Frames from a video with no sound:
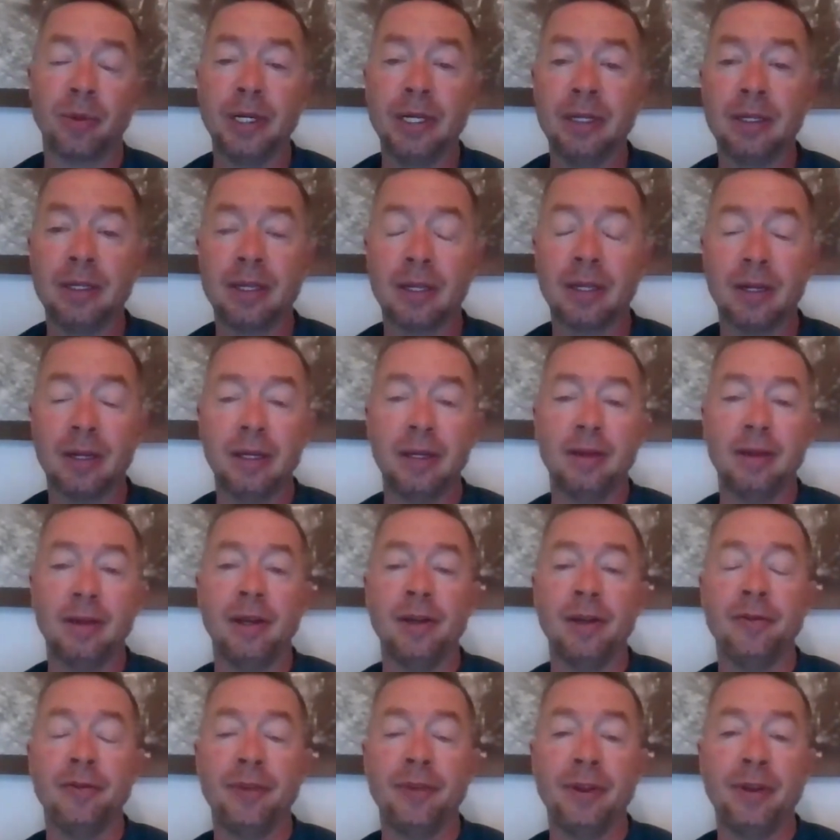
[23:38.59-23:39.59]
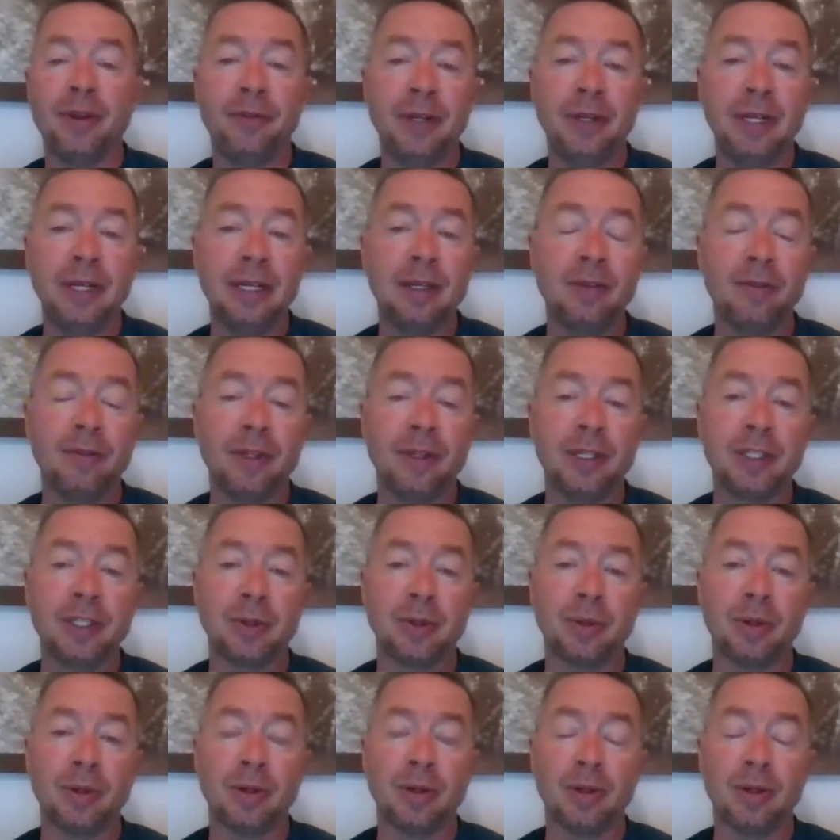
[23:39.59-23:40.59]
When if an
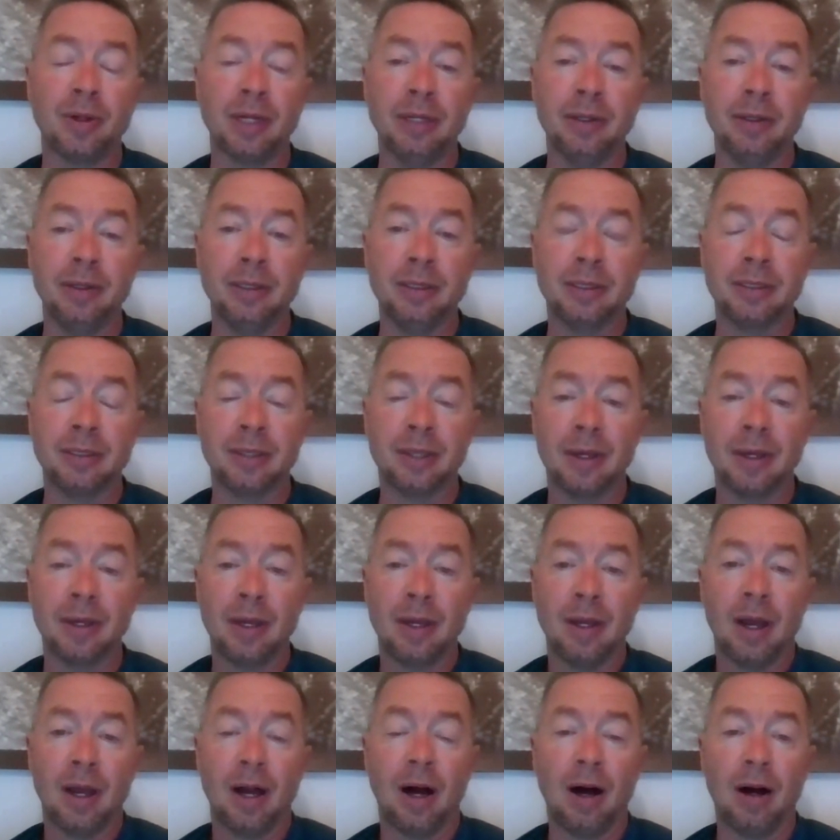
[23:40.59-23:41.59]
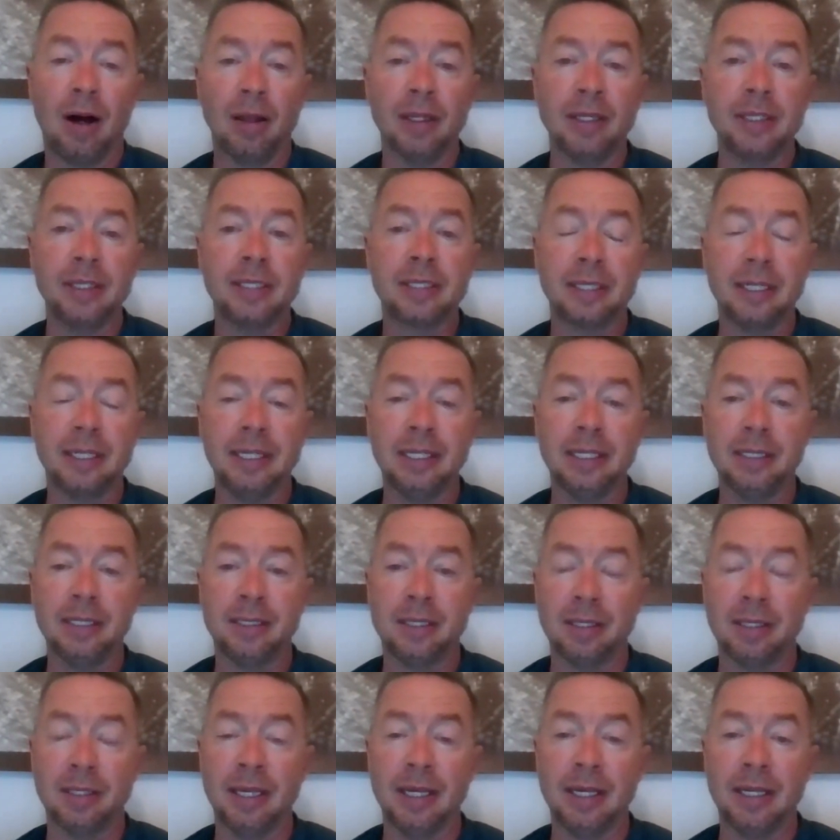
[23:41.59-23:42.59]
individual who's
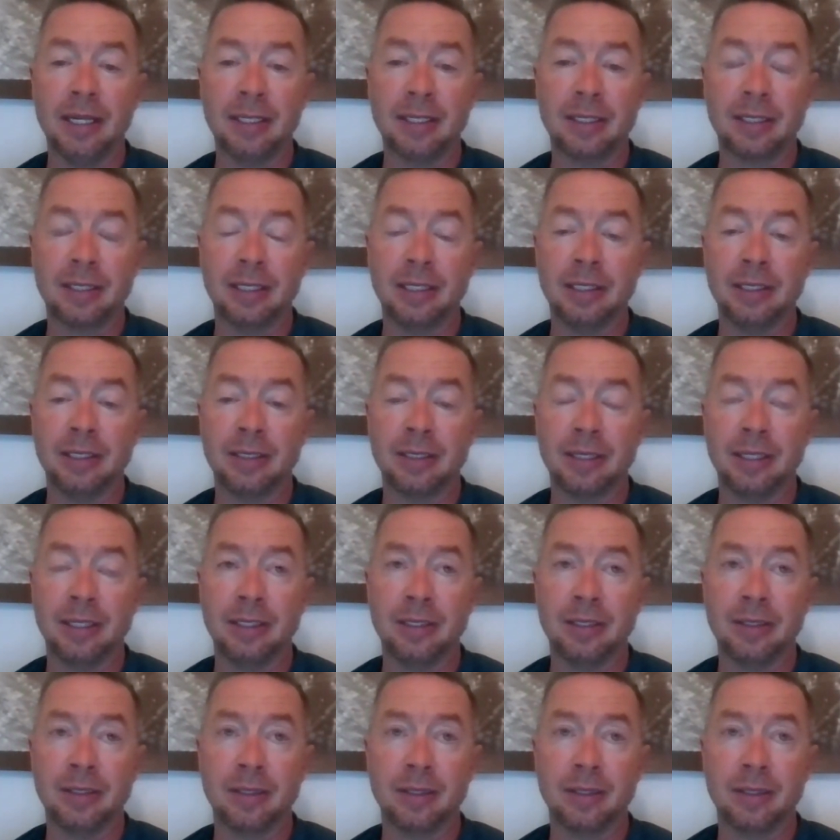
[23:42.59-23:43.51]
listening to this is